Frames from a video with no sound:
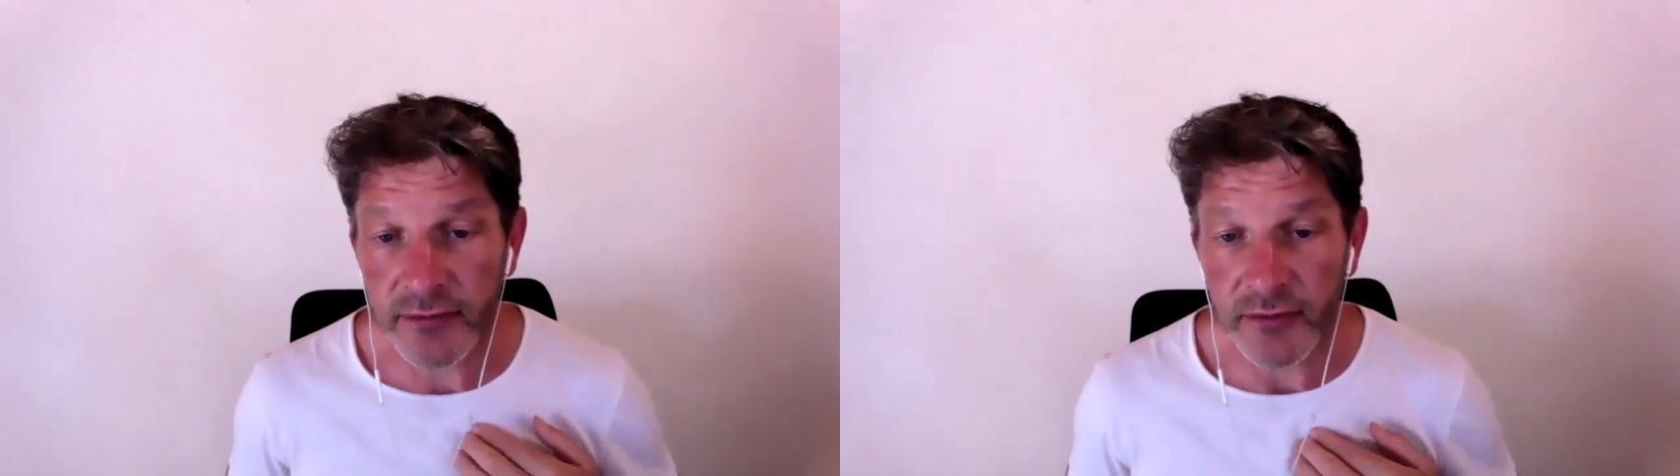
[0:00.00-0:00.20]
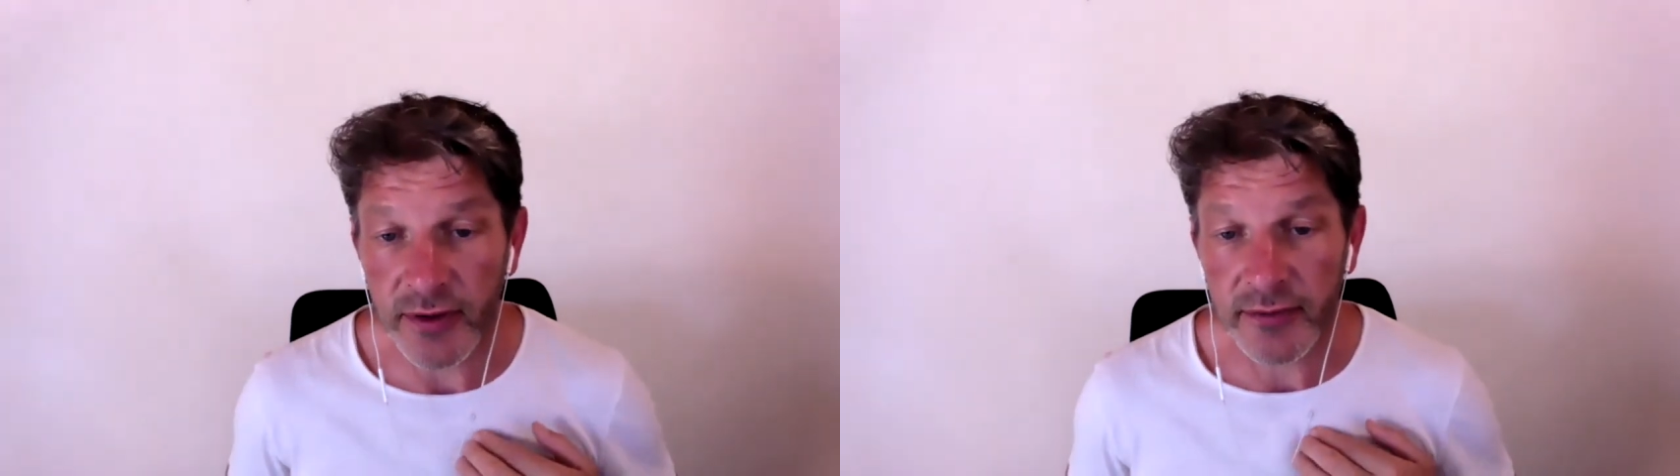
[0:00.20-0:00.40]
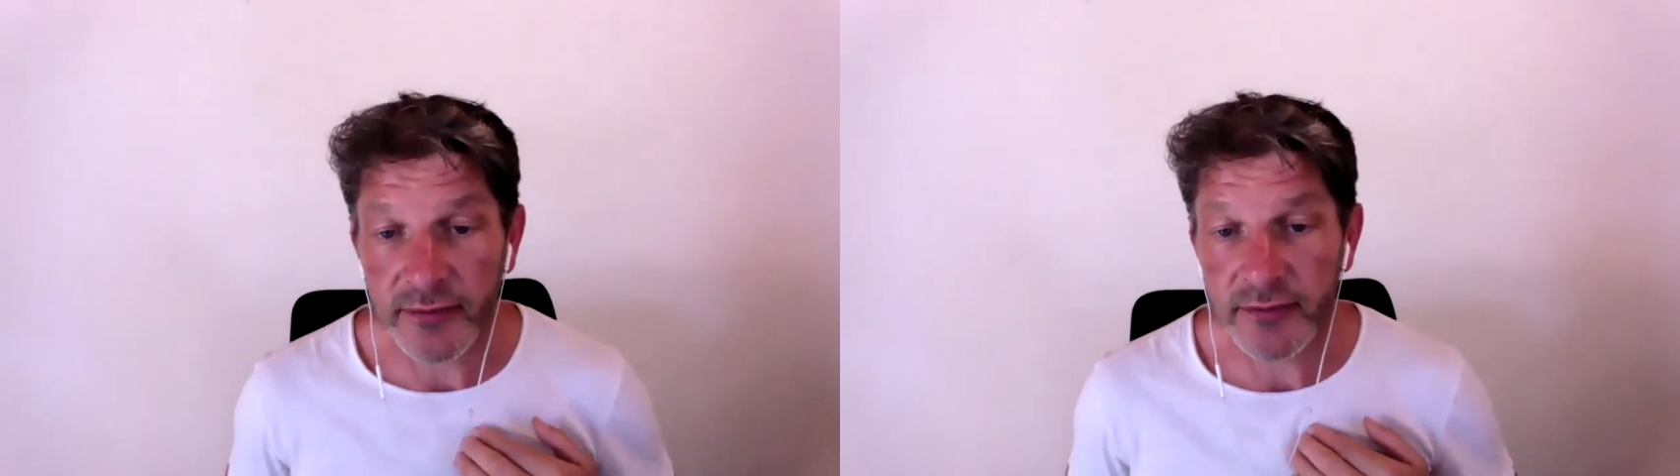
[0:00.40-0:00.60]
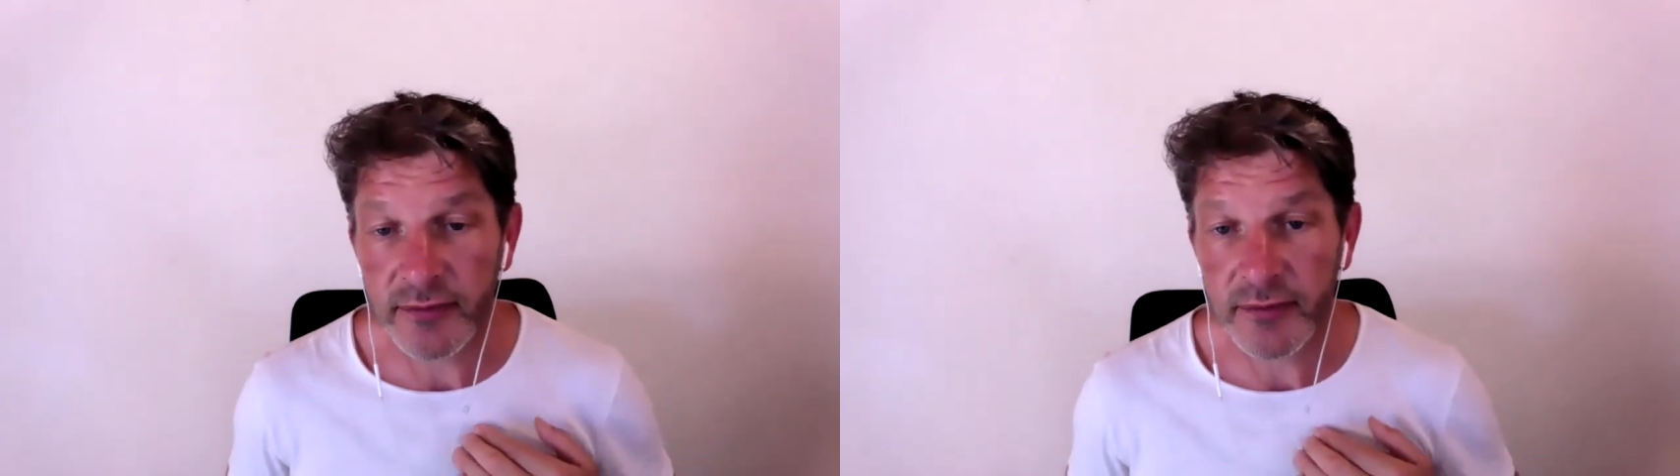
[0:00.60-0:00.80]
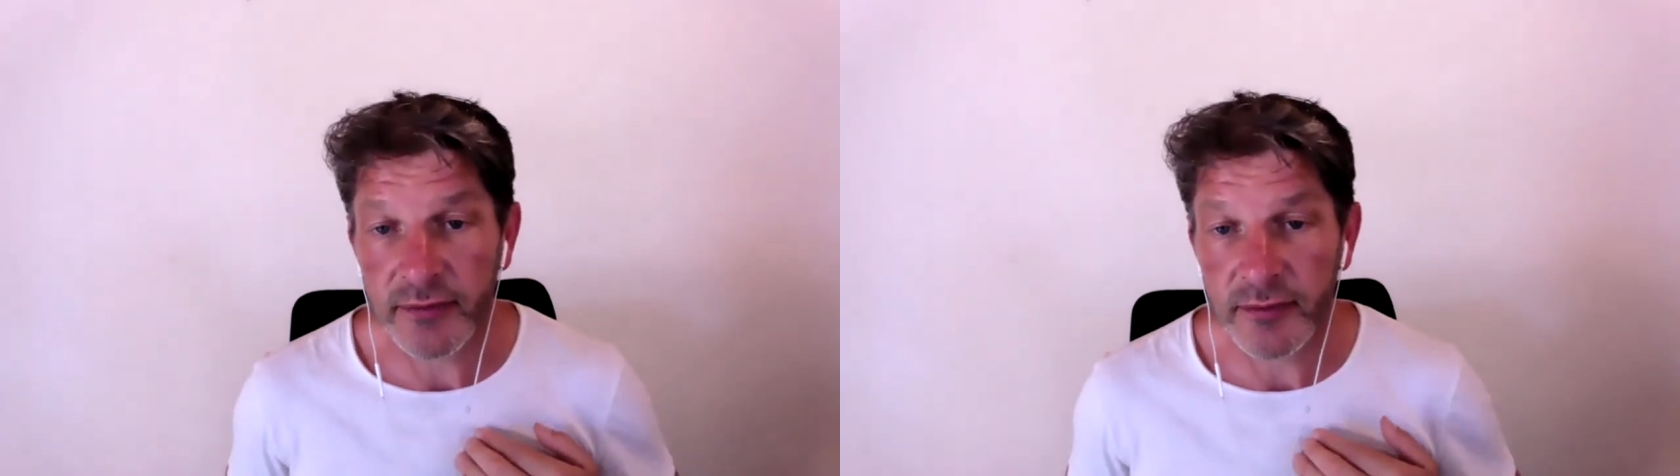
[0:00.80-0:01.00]
stress
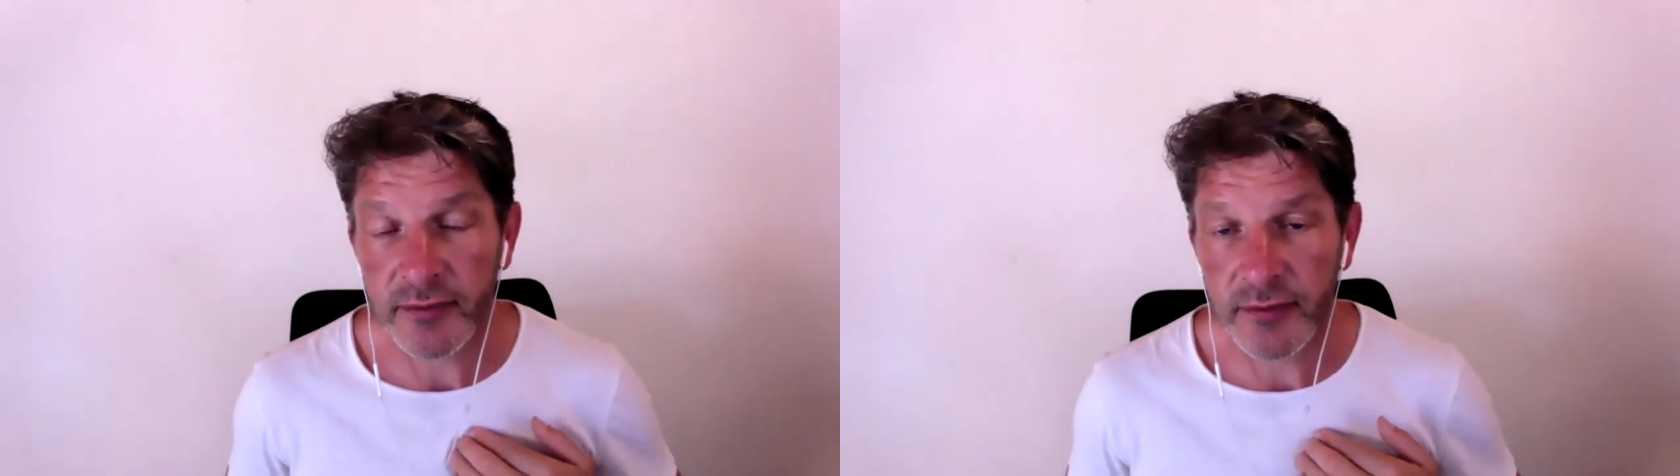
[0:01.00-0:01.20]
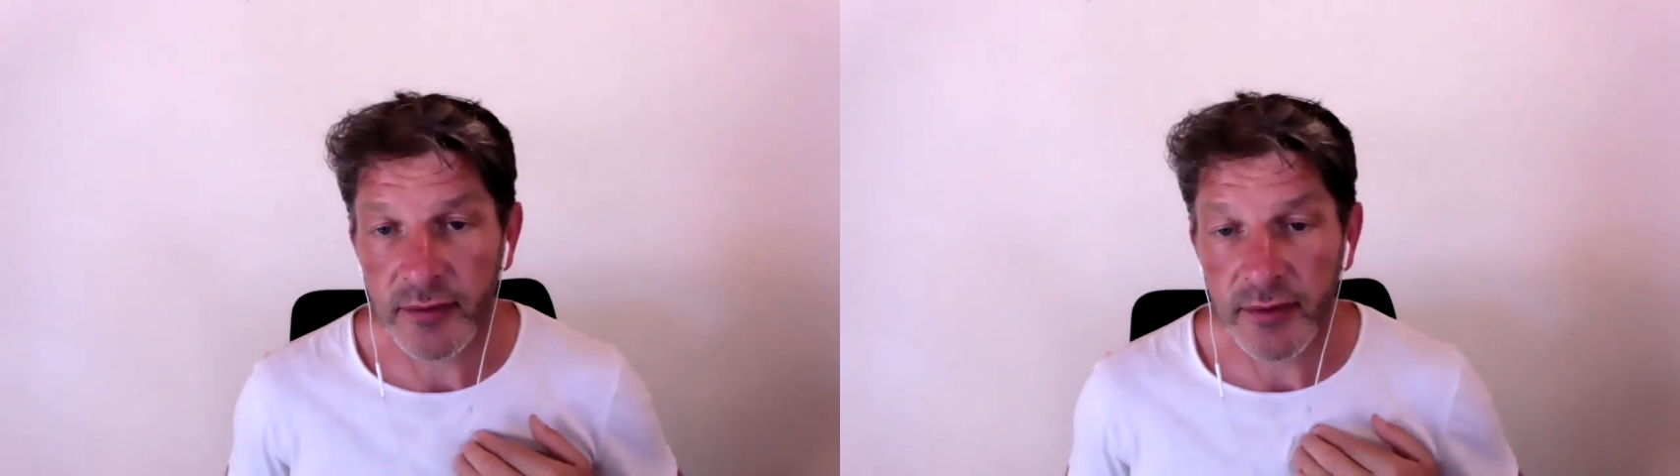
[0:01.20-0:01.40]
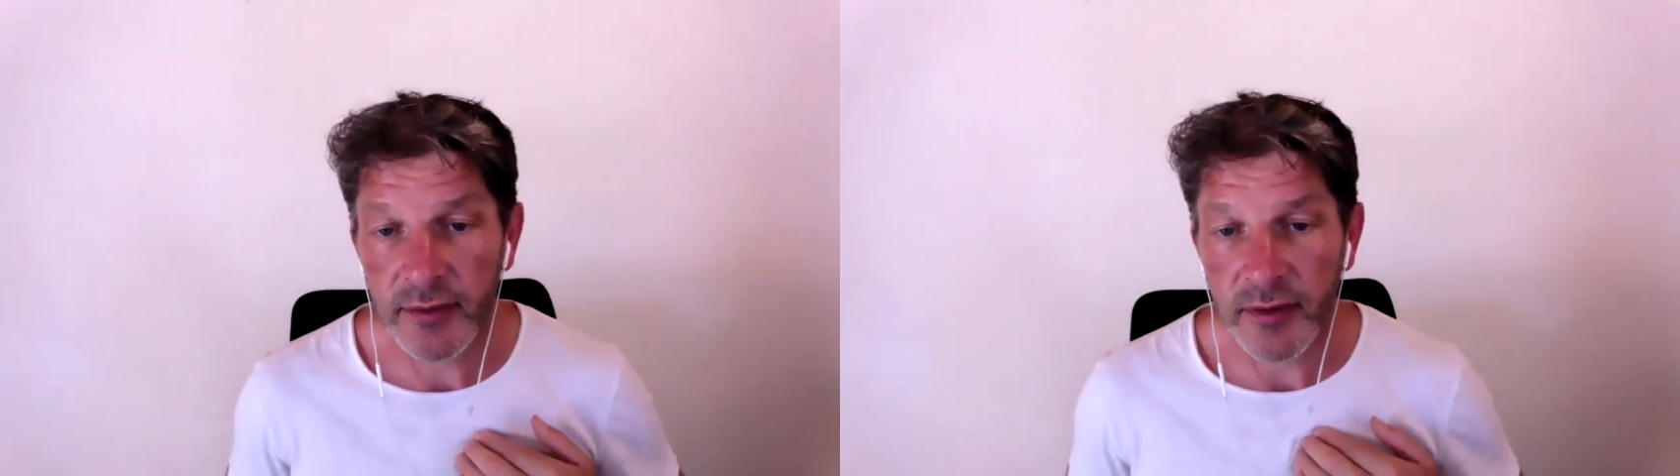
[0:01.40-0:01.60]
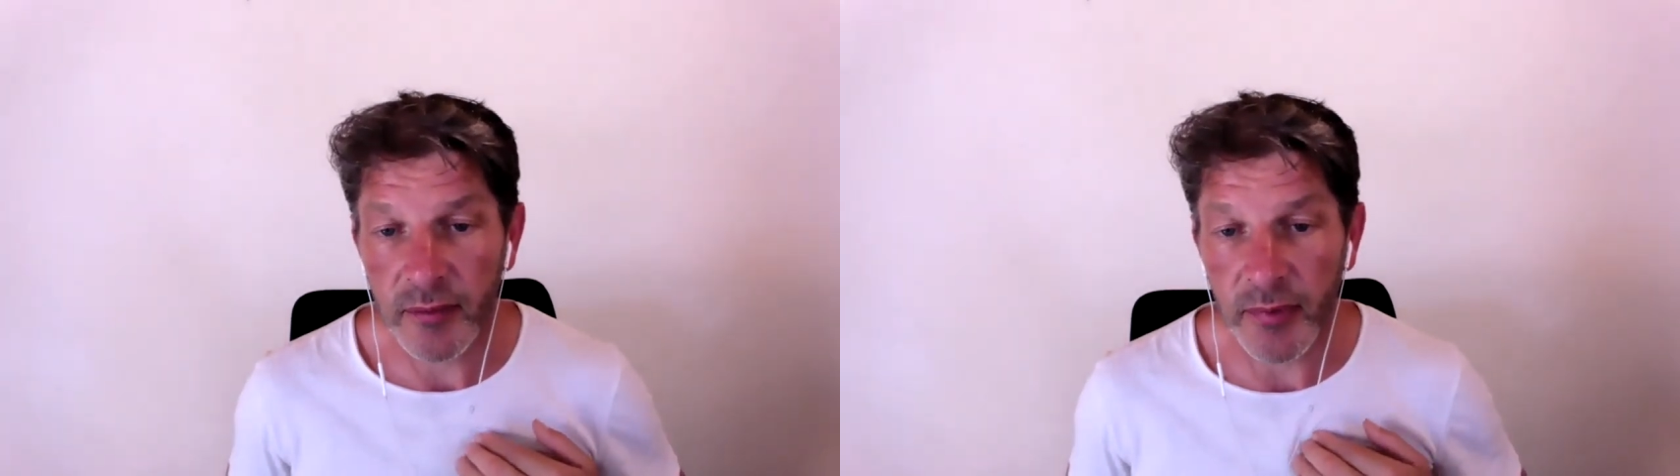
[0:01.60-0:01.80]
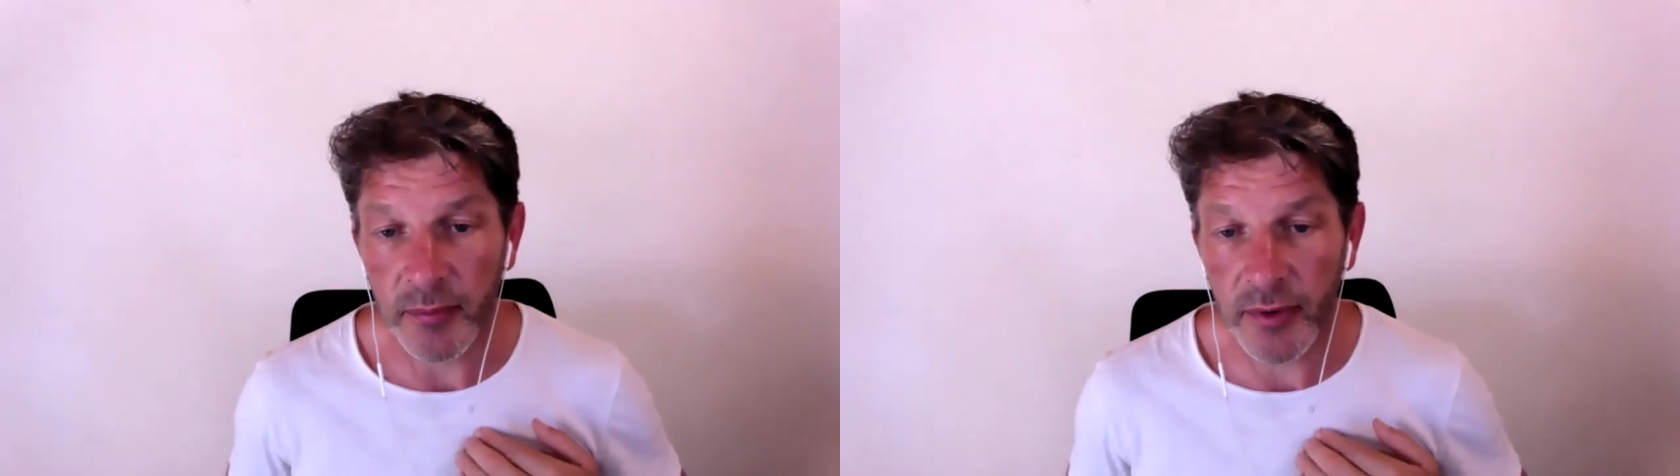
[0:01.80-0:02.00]

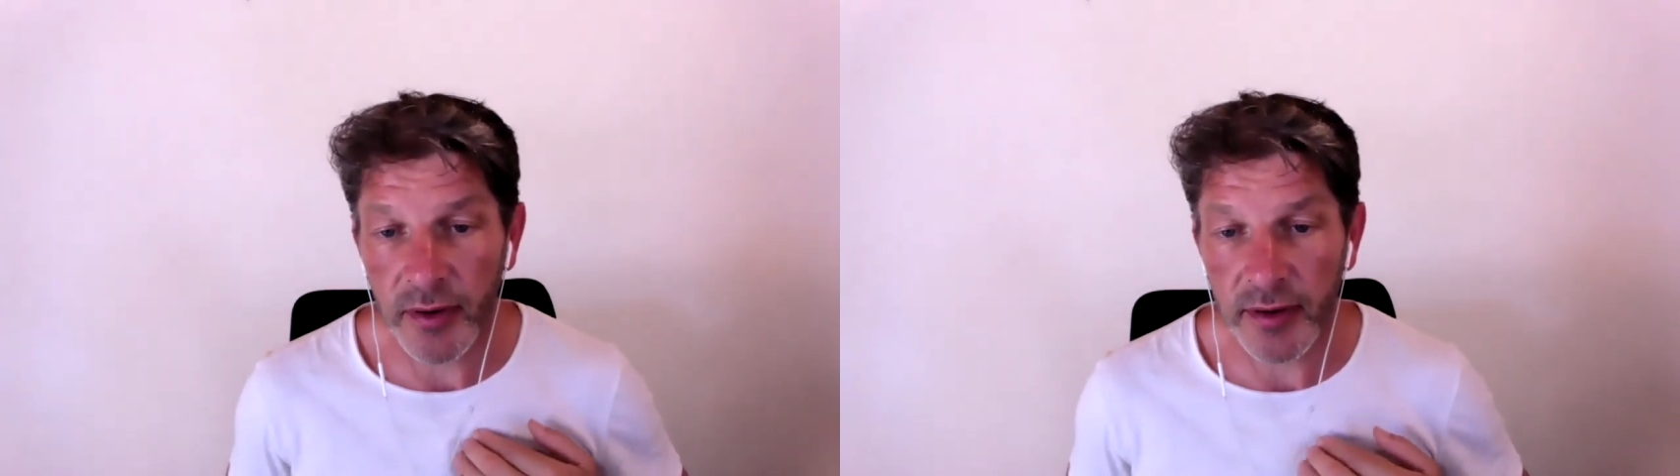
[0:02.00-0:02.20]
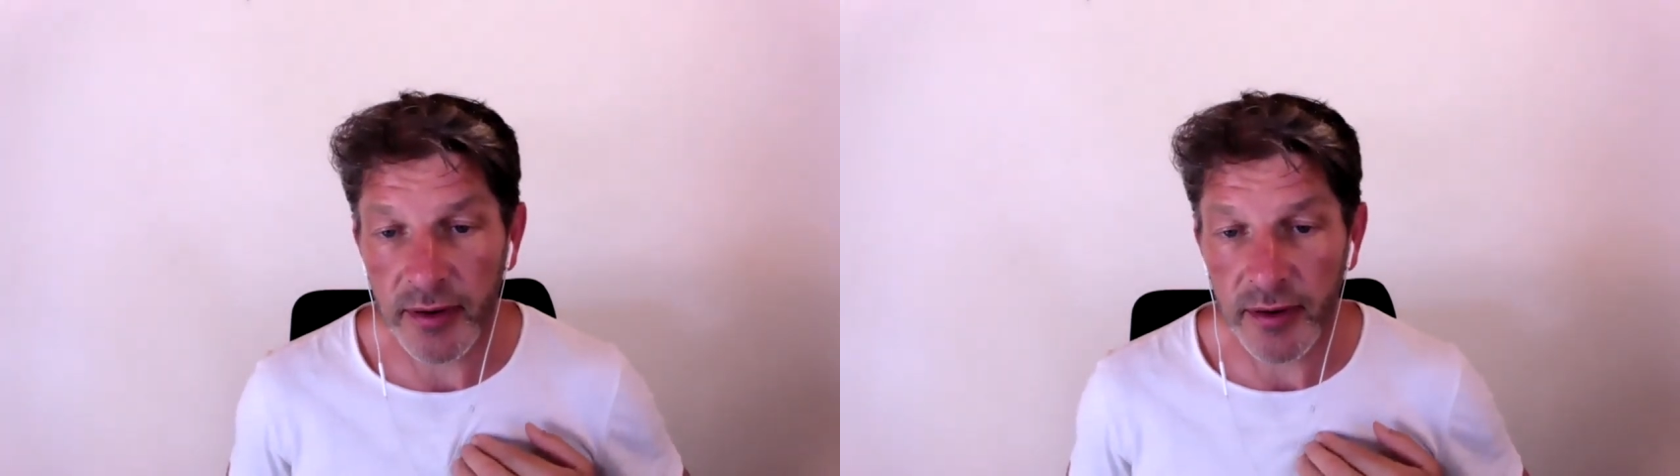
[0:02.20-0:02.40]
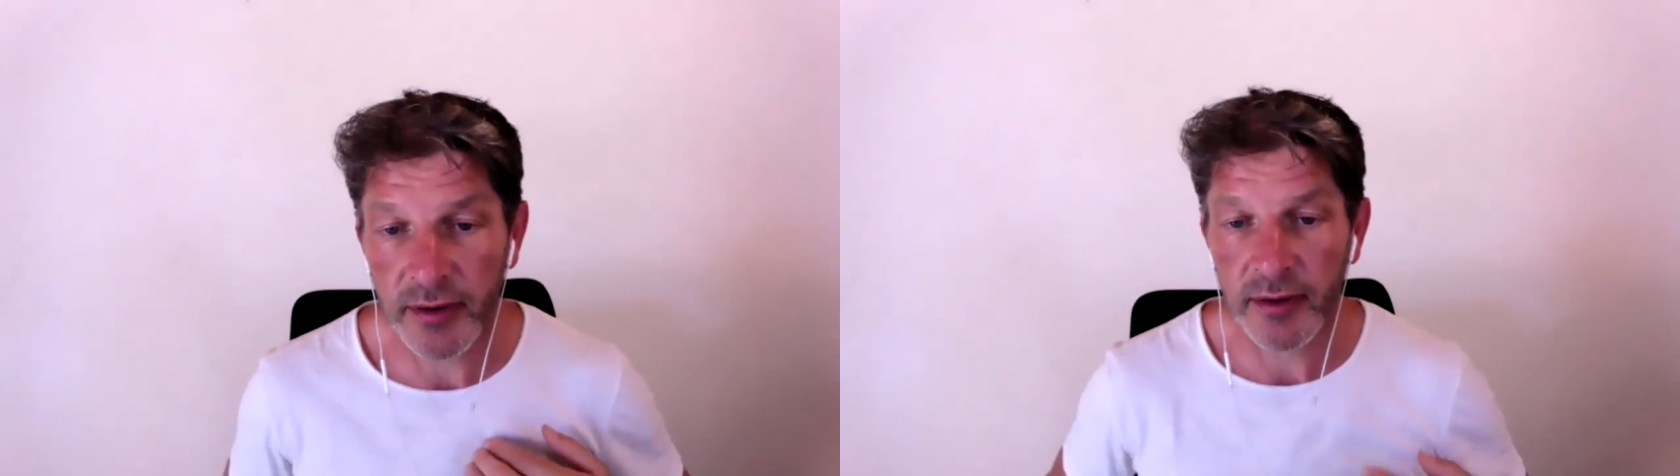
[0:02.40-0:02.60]
in my body.